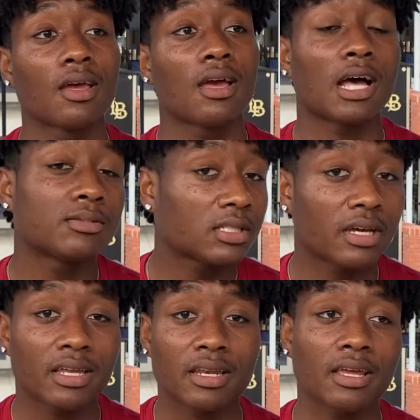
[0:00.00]
I'm
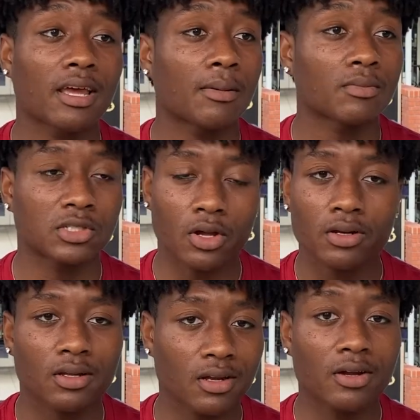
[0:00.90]
studying it, I'm starting
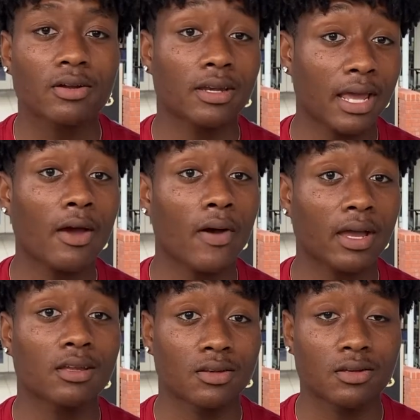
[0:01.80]
to learn. Now I
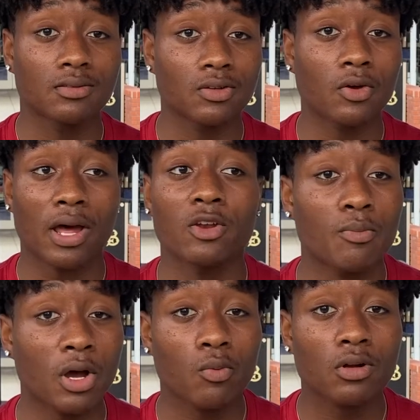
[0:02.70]
can, I know
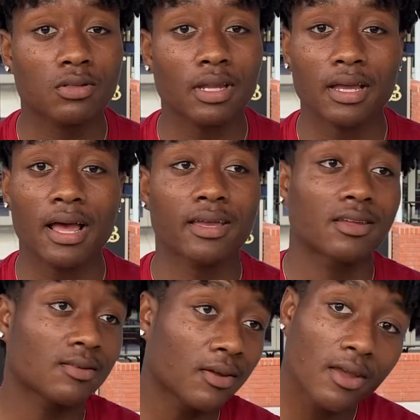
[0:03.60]
my worth. I
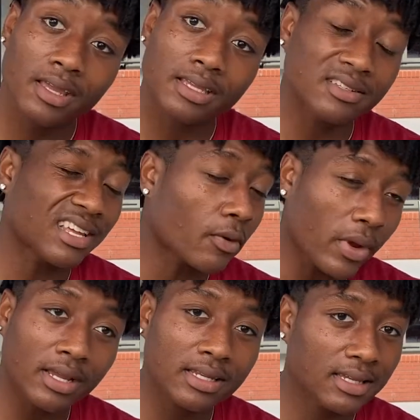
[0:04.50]
can
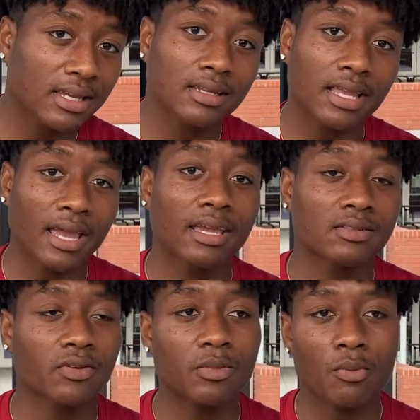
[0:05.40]
directly get gains
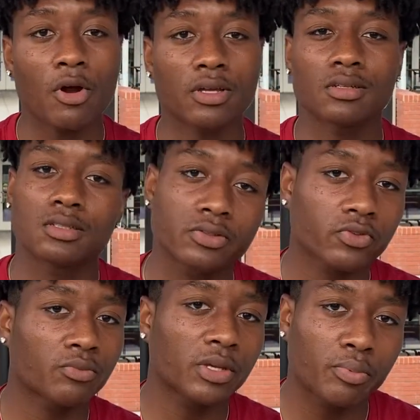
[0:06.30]
from the market just for
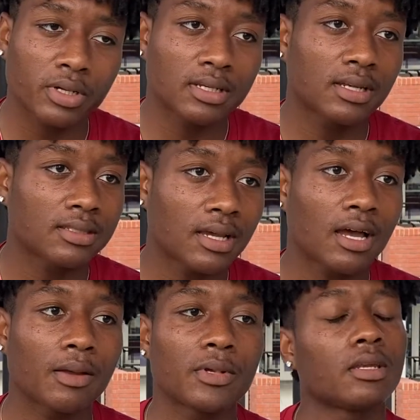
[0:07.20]
me putting in the
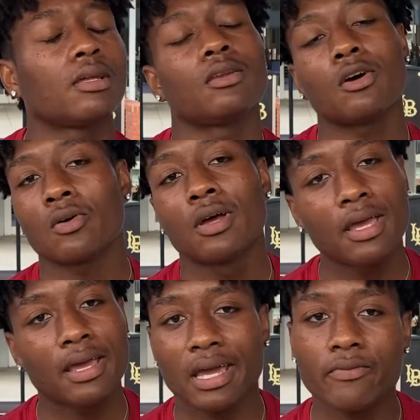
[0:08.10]
time. And no,
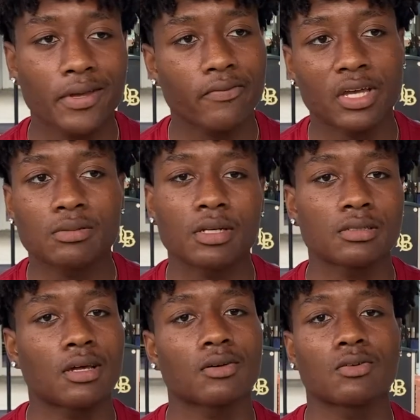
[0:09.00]
every investment is
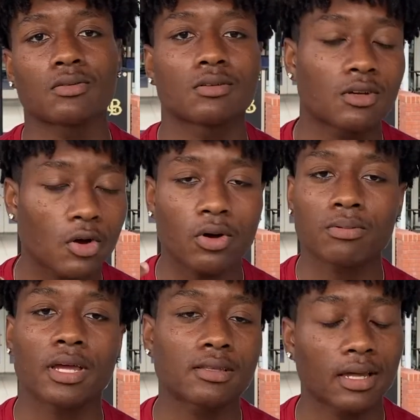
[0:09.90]
not going to go up
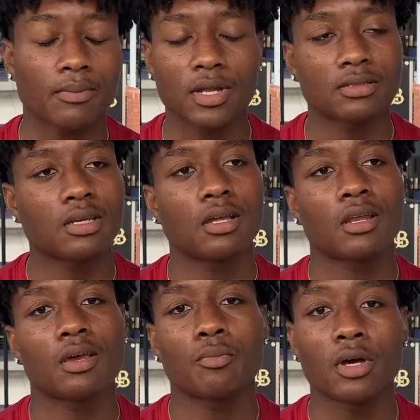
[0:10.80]
like that. I'm not saying
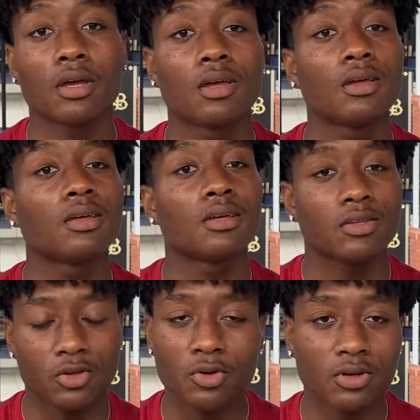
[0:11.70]
that, but
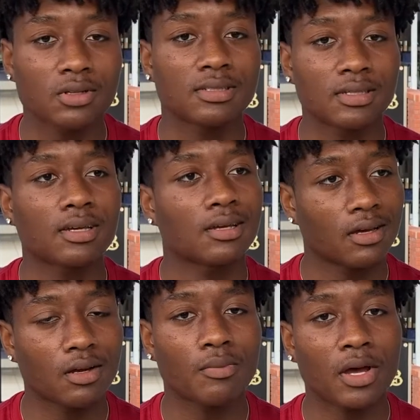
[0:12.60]
you're going to see a
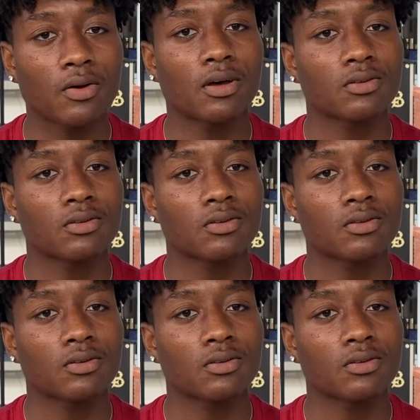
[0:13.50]
good amount,